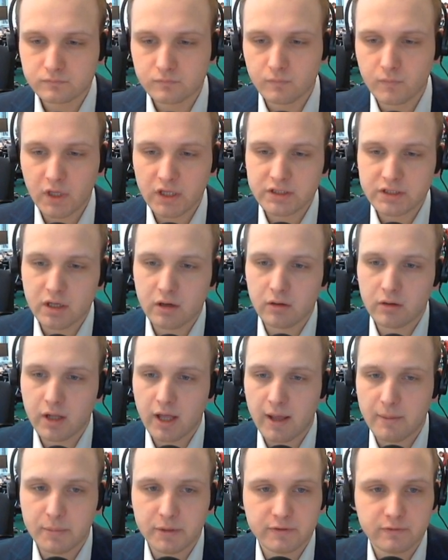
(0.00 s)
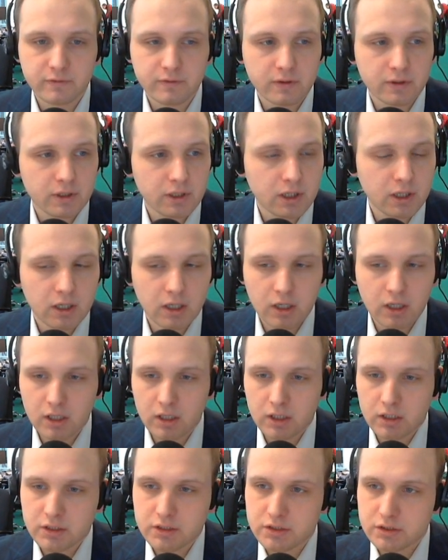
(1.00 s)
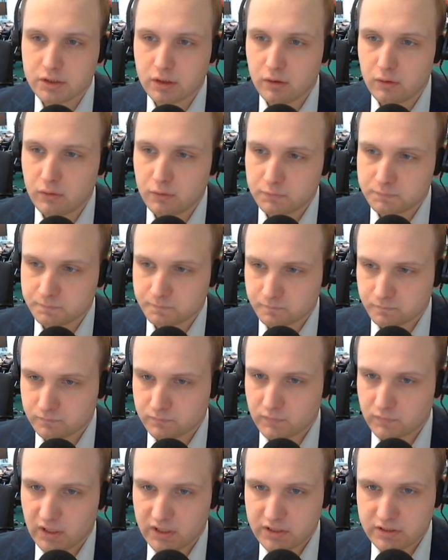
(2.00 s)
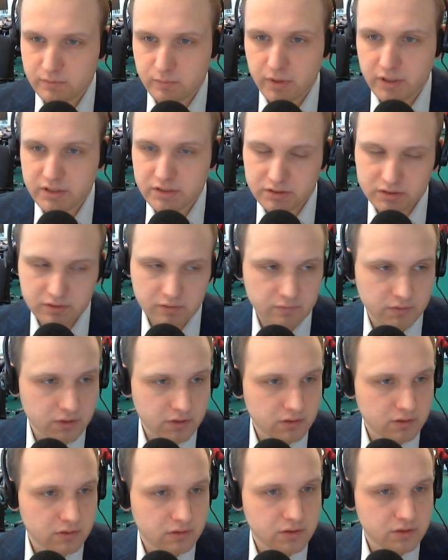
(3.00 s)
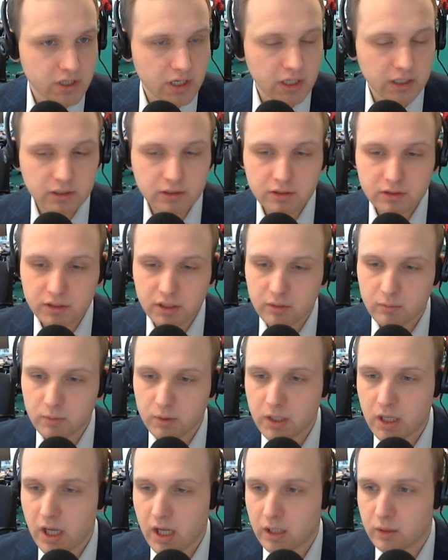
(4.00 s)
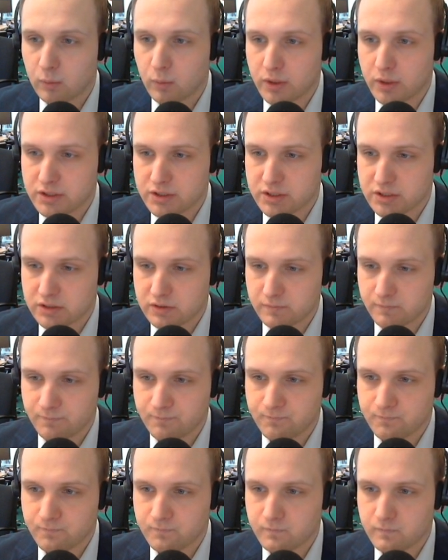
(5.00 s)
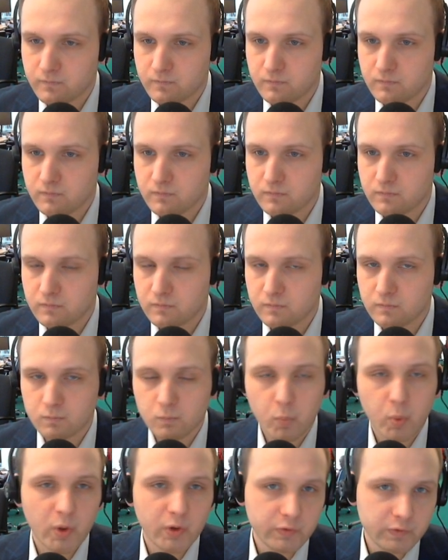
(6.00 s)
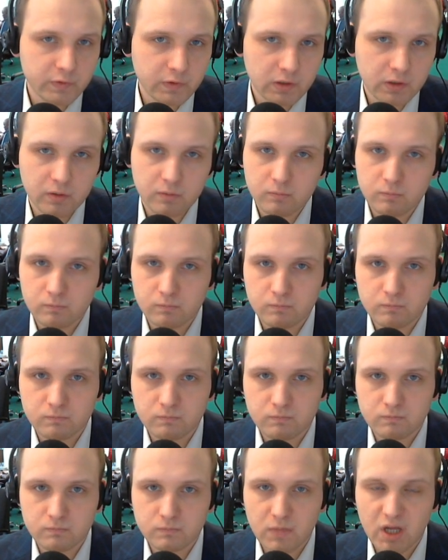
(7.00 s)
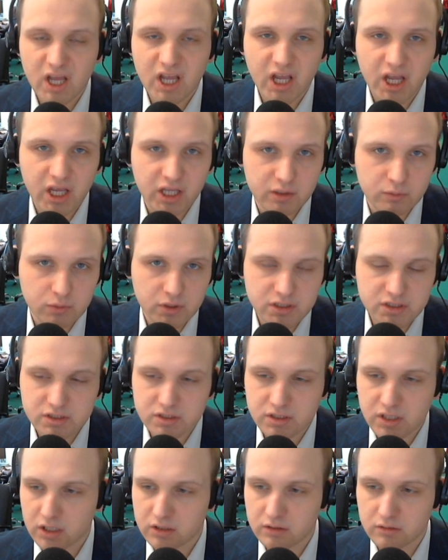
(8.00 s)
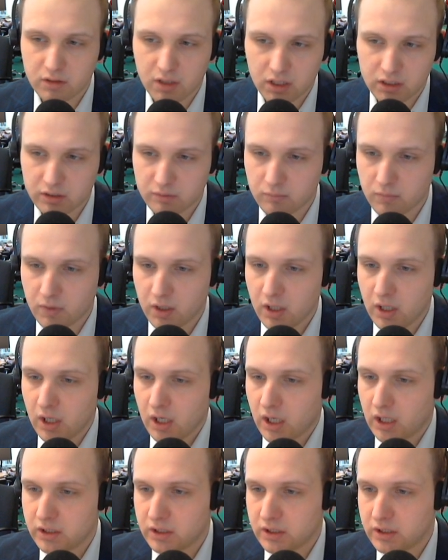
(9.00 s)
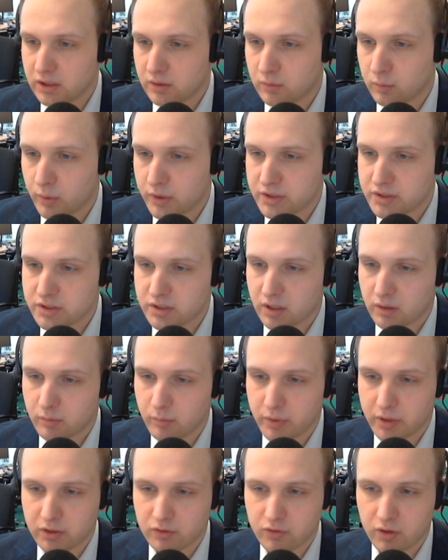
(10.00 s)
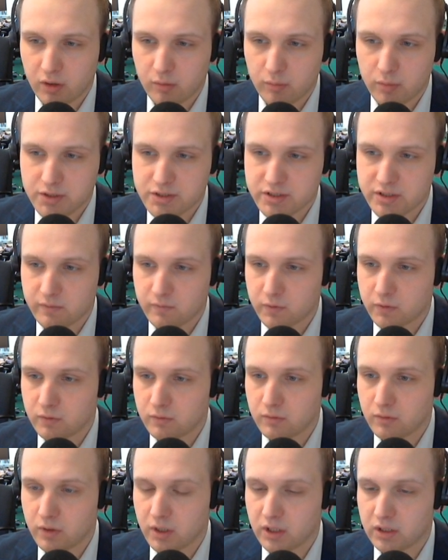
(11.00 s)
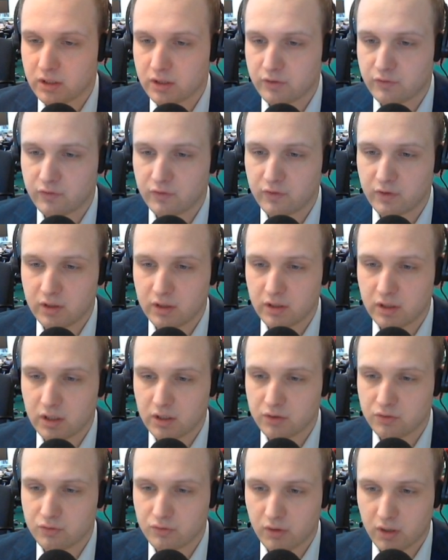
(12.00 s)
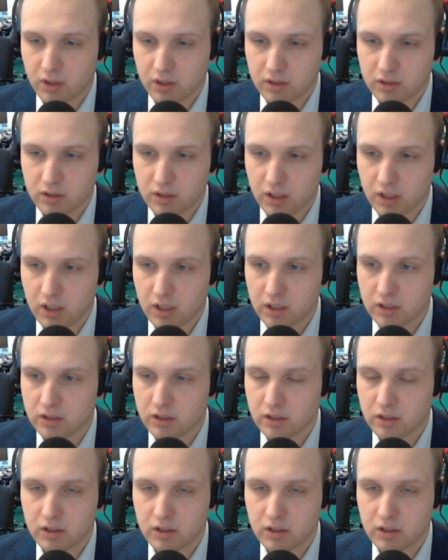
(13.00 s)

That's how it happens. So that's the basics on the channel. Then we got wedges. Personally, I hate wedges. I don't like them. I think that wedges are being drawn by someone who cannot see a trend and